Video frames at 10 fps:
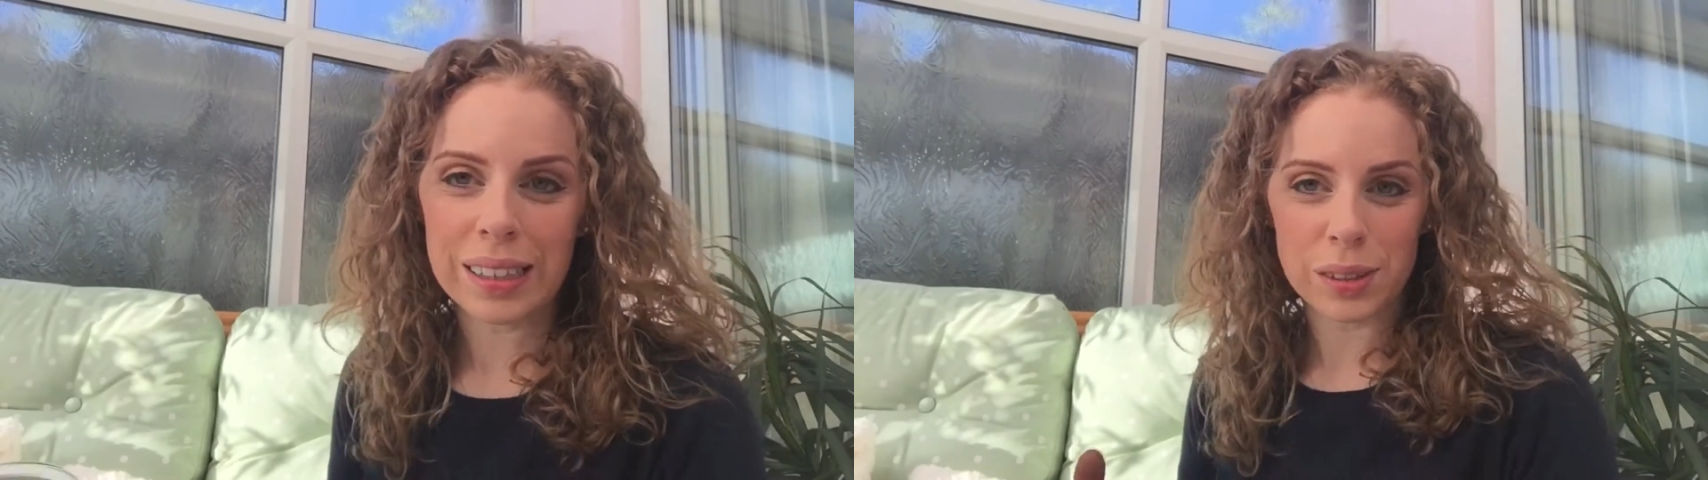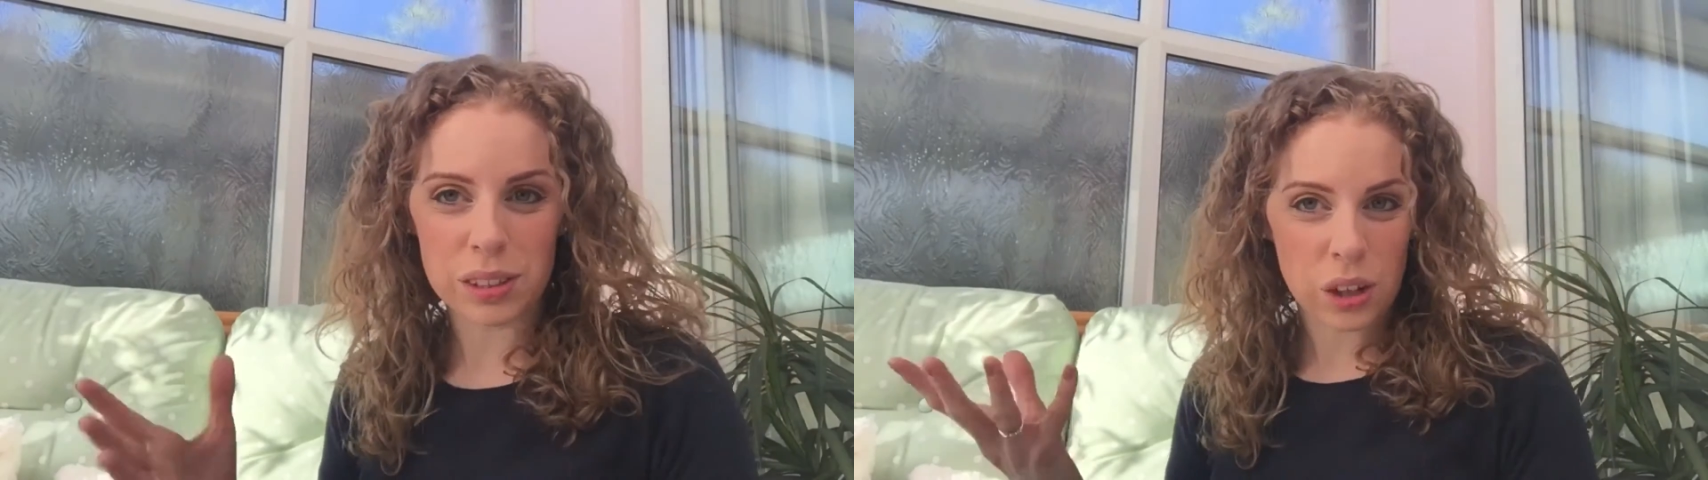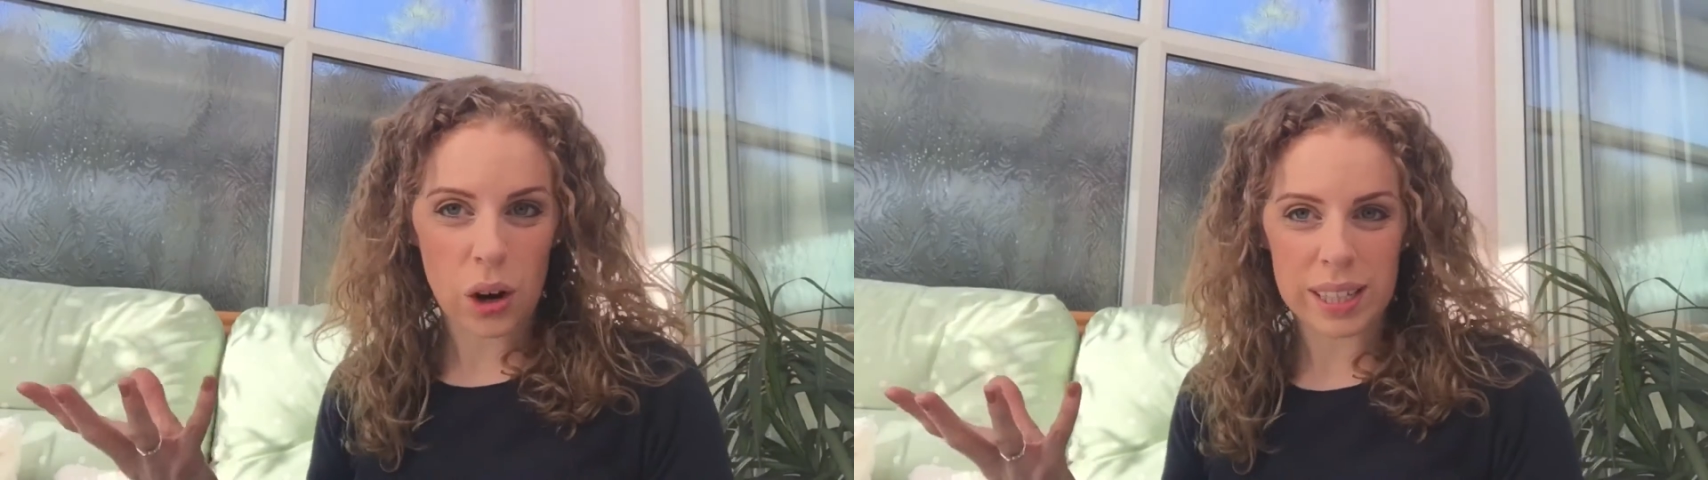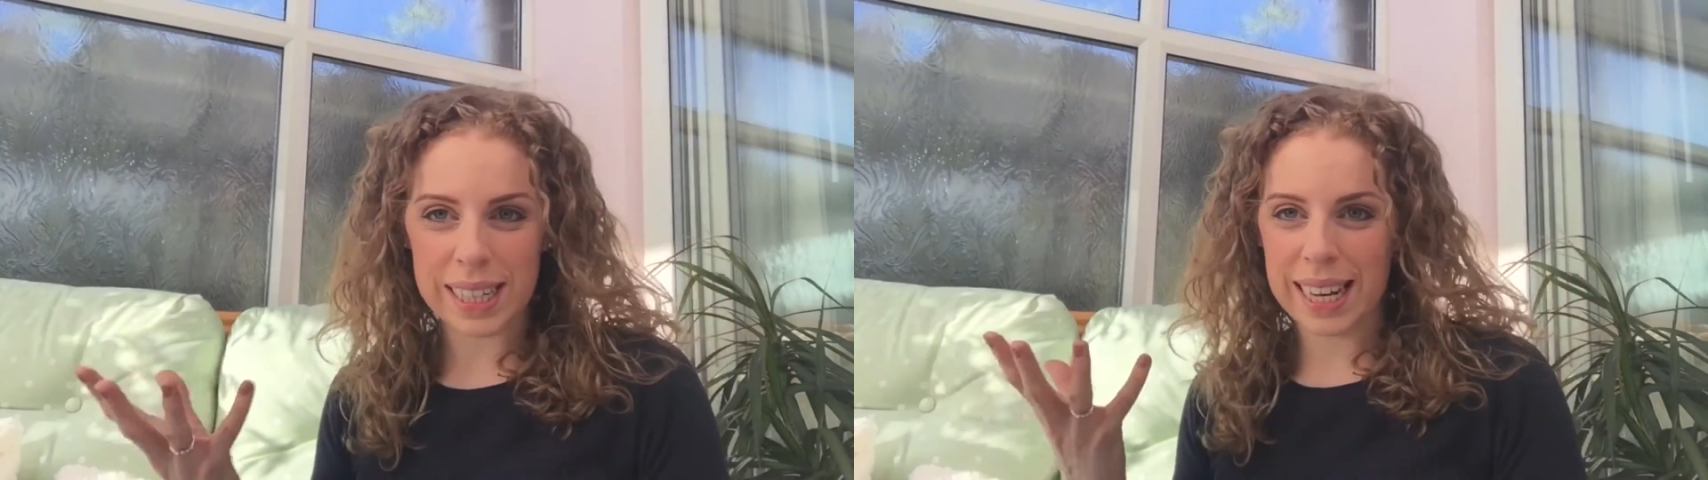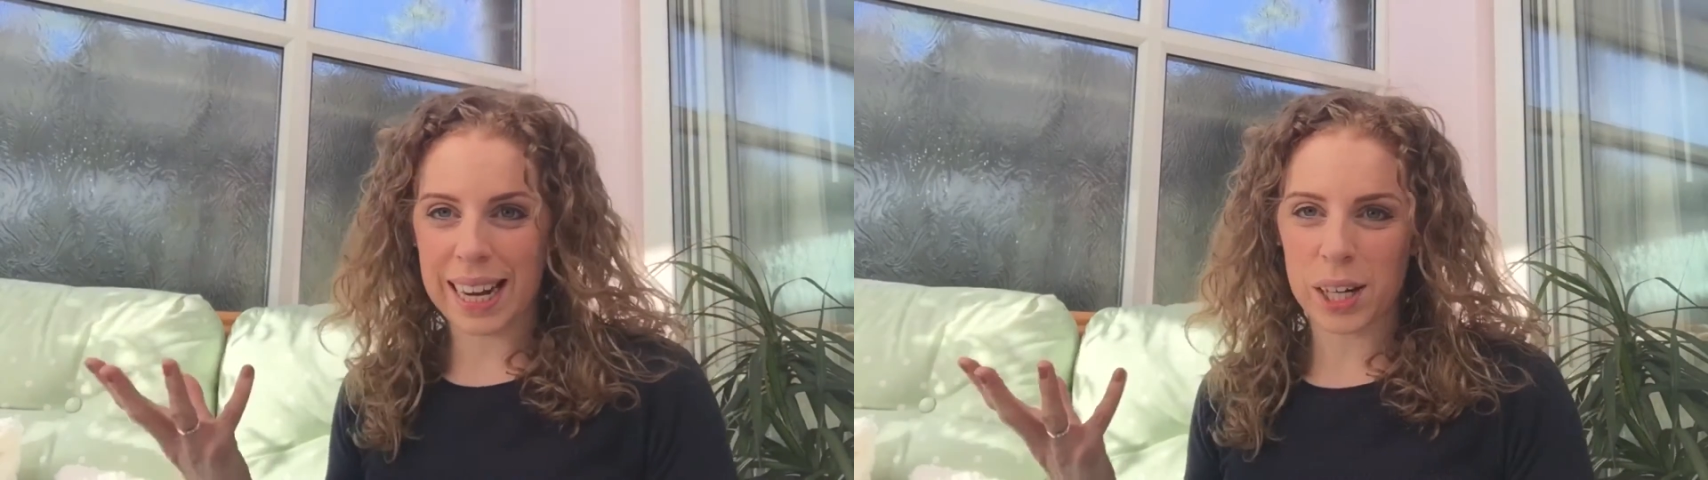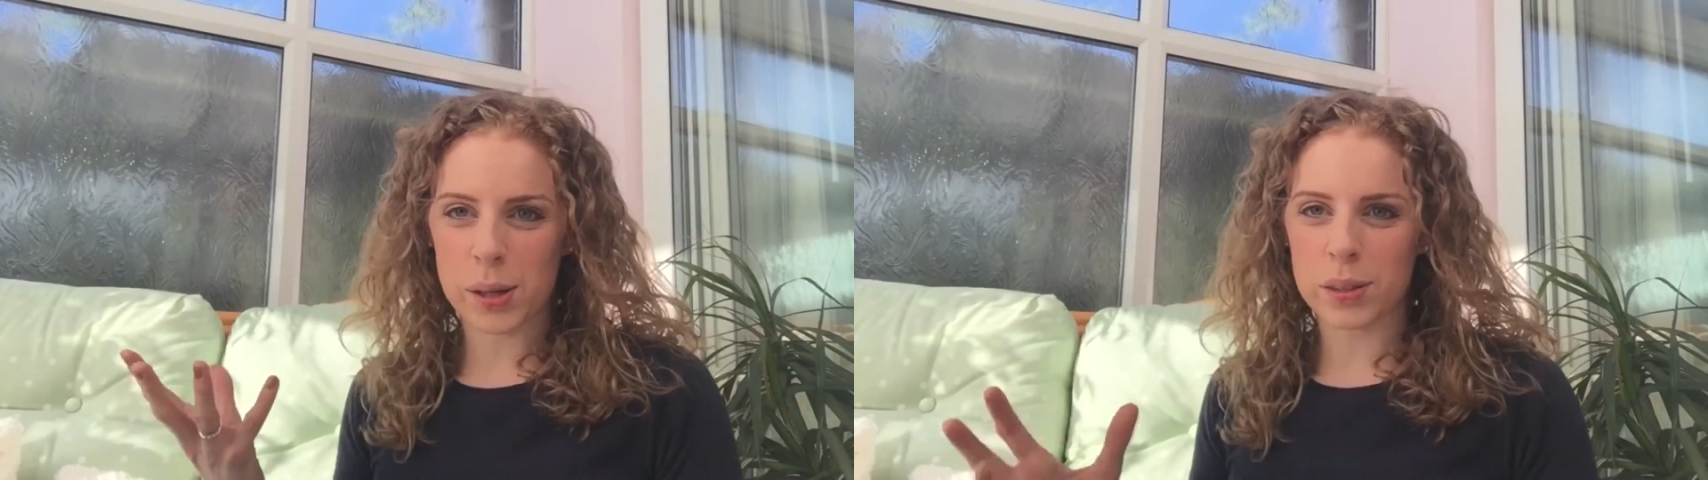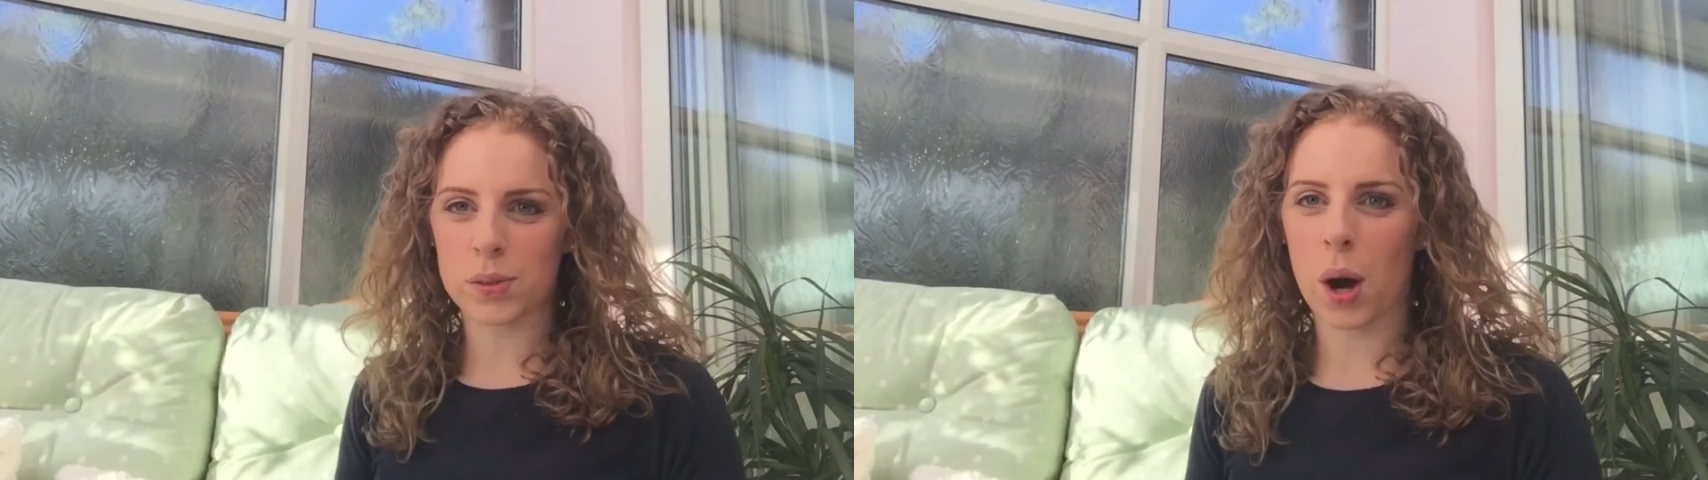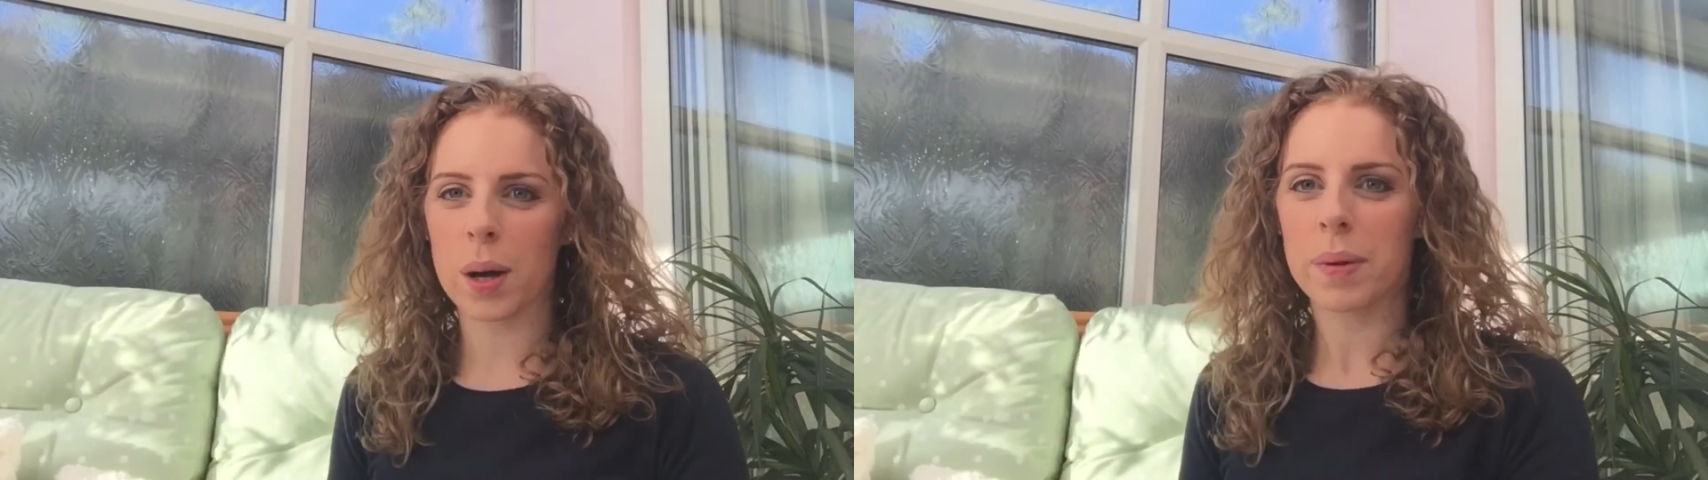because I was on holiday and I had loads of
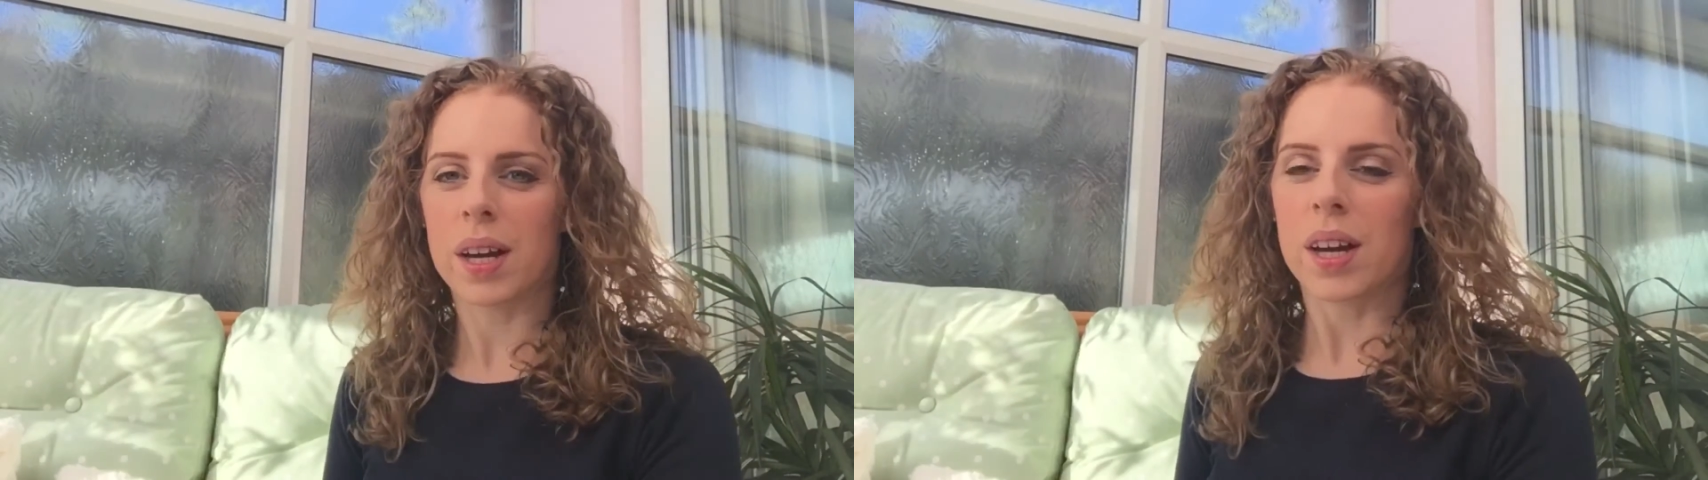time.